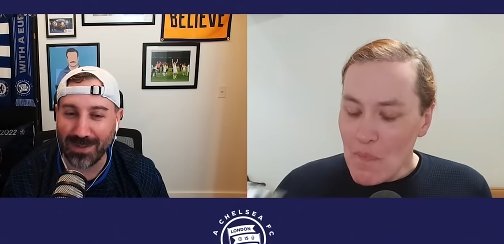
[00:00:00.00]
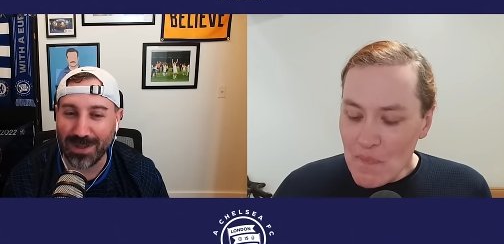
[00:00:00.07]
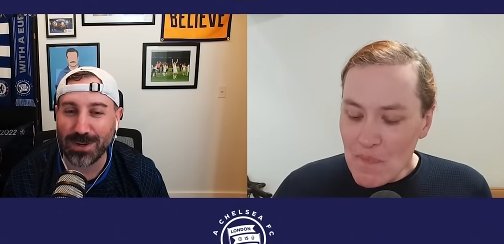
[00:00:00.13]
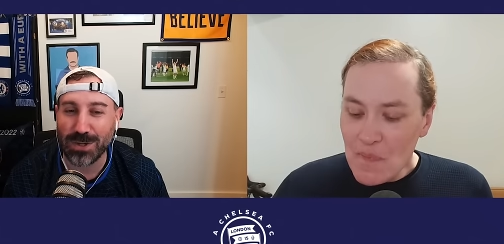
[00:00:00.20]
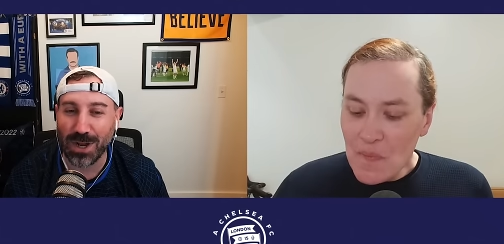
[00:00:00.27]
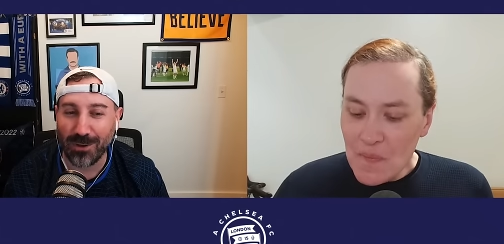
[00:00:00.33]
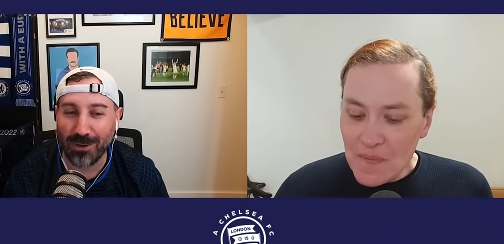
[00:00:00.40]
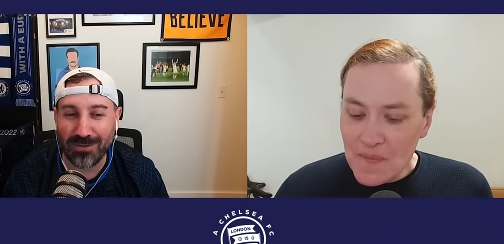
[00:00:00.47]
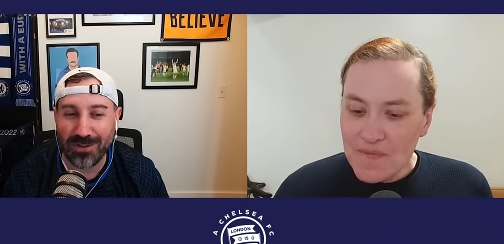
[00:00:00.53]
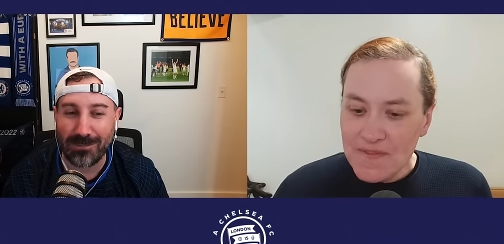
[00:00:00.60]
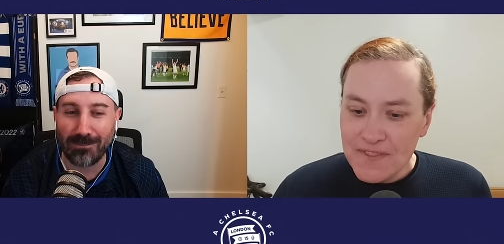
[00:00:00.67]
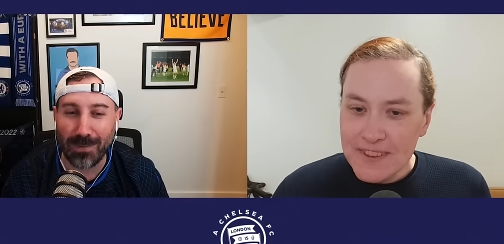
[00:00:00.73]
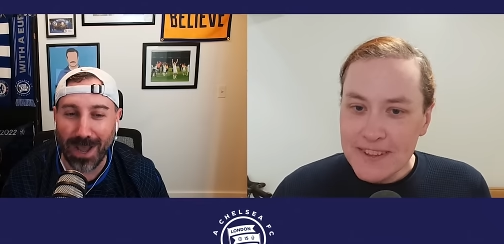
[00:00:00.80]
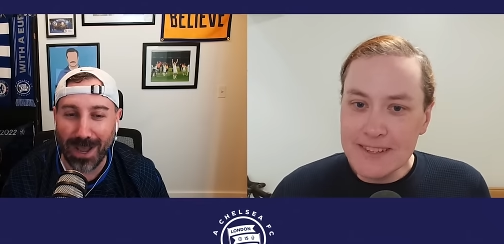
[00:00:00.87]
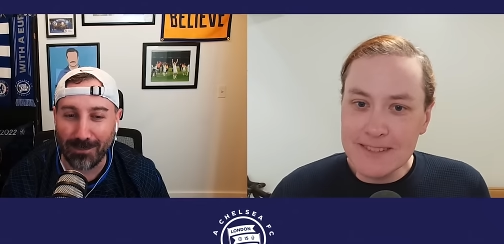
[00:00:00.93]
Speaker 1: Then Chelsea
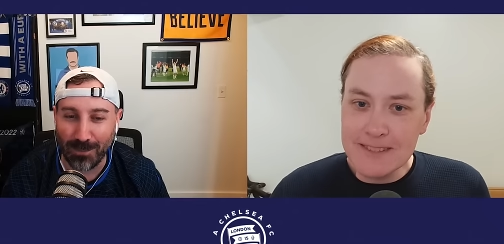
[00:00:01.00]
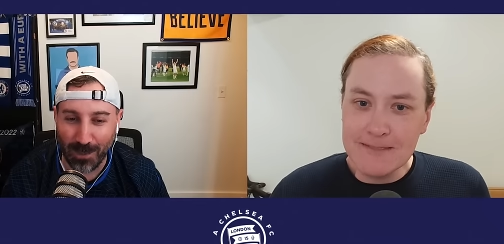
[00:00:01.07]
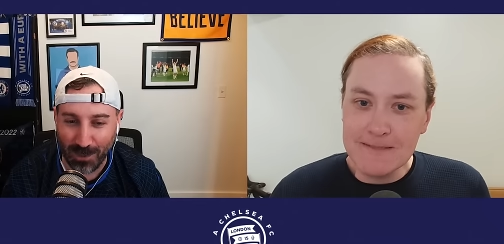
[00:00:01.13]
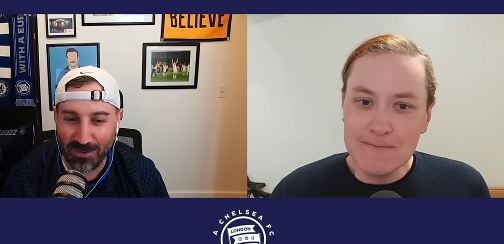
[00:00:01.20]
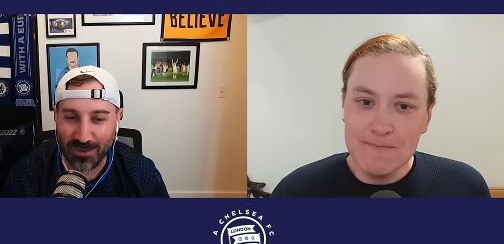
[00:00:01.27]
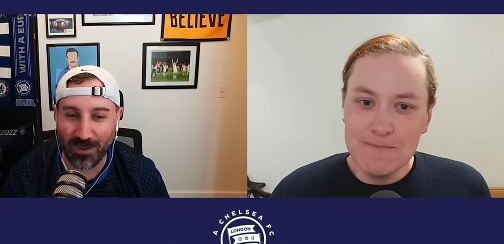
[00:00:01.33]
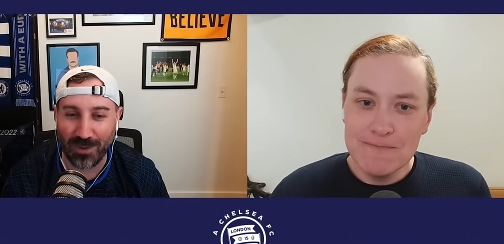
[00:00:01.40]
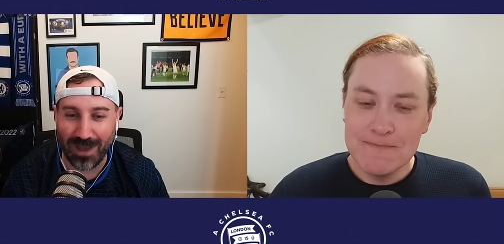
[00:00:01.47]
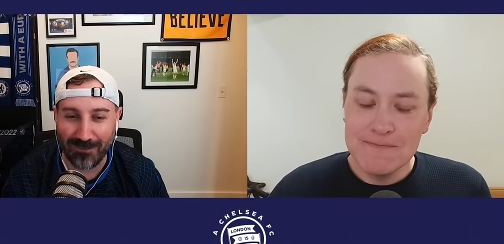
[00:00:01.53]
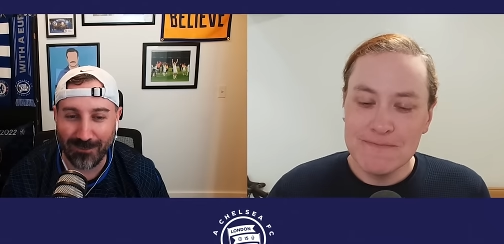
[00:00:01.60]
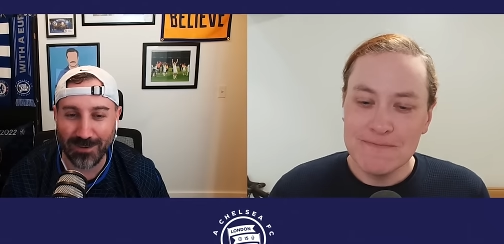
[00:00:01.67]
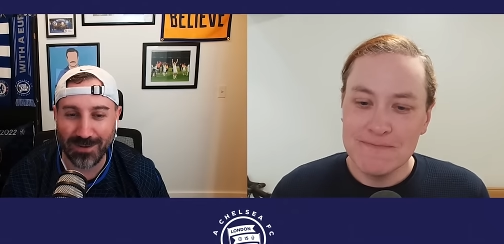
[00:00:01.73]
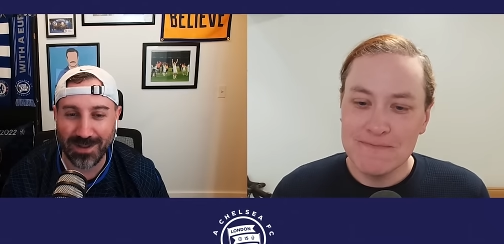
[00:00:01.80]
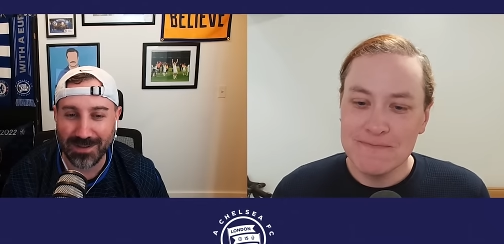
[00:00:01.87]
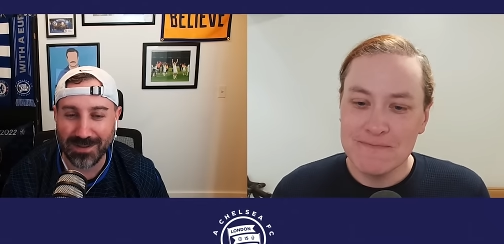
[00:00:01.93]
bamboozle
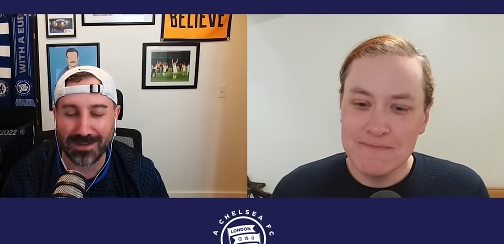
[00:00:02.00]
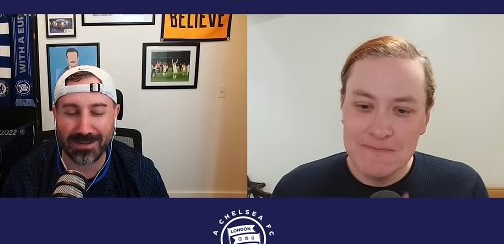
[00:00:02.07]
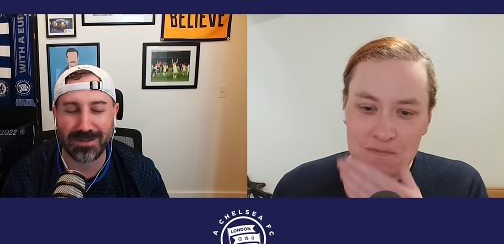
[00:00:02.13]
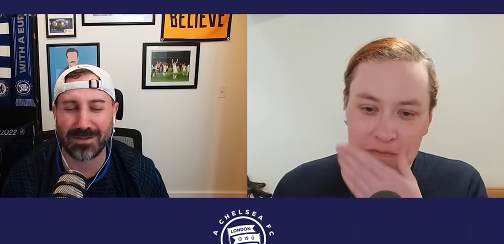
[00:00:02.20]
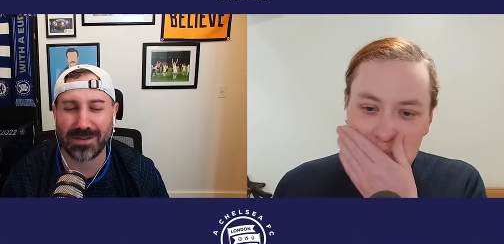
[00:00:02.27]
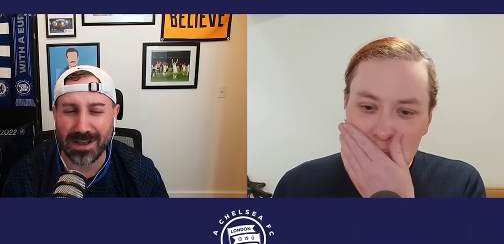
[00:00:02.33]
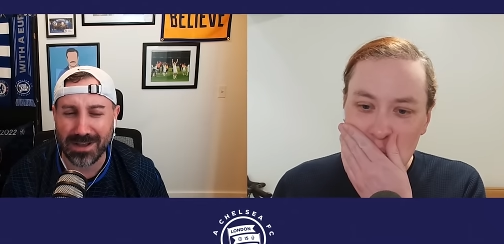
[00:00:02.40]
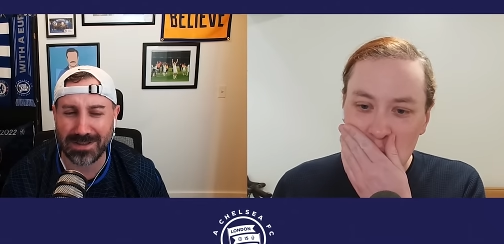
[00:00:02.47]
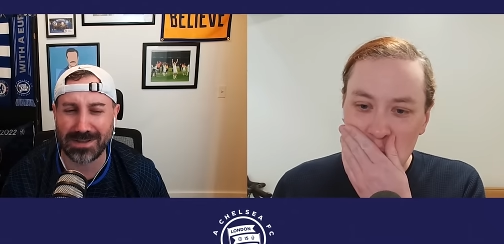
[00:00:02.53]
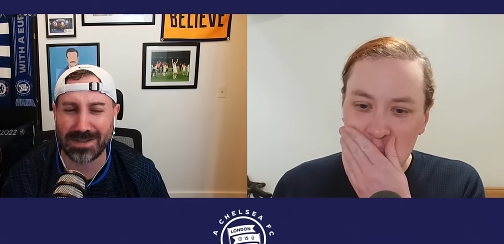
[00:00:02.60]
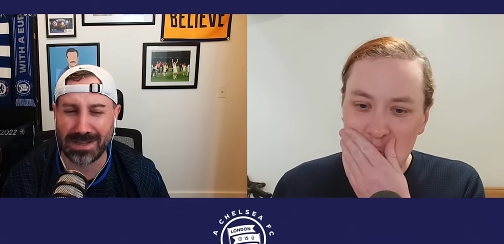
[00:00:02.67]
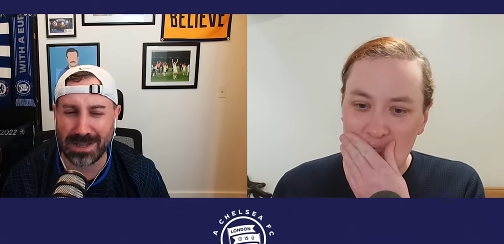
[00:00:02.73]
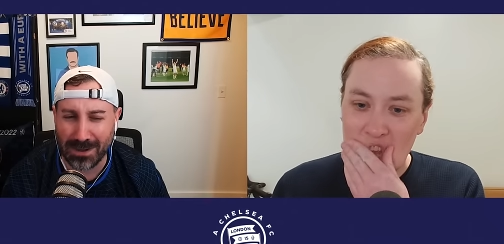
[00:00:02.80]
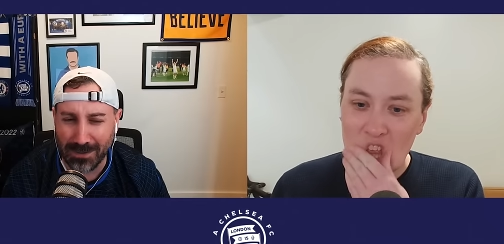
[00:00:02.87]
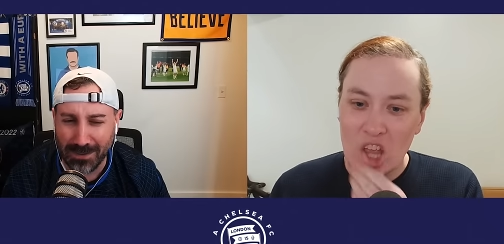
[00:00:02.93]
Everton 6
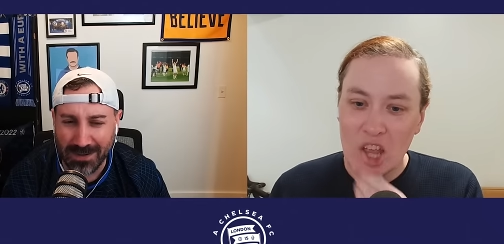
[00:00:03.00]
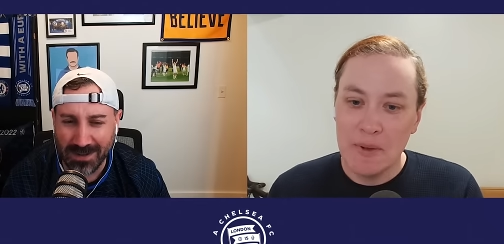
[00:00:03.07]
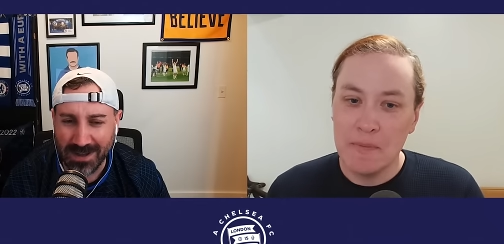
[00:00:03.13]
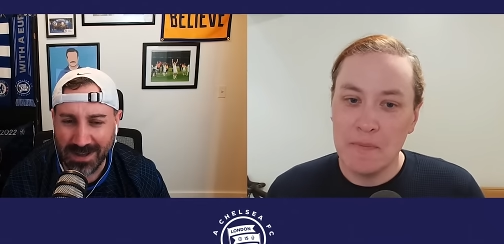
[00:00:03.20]
0.